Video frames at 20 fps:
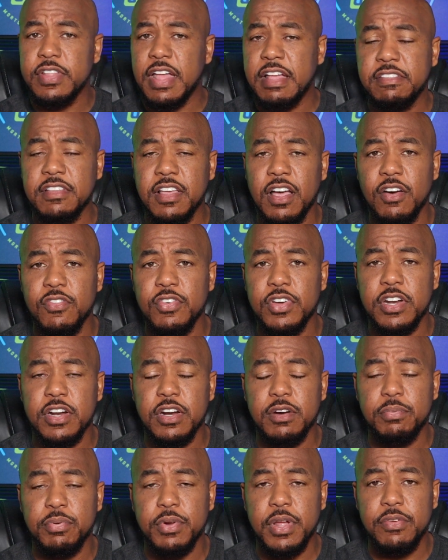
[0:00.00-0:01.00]
That's covered in
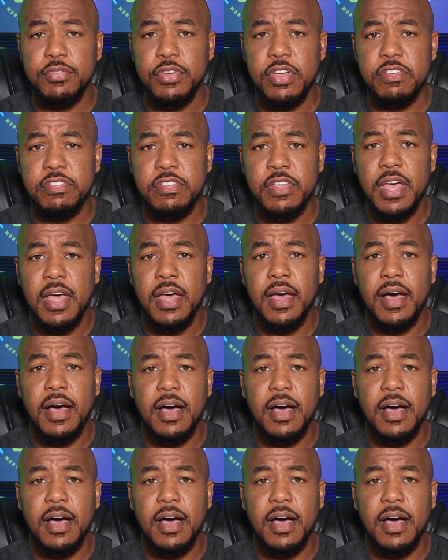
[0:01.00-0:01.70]
a previous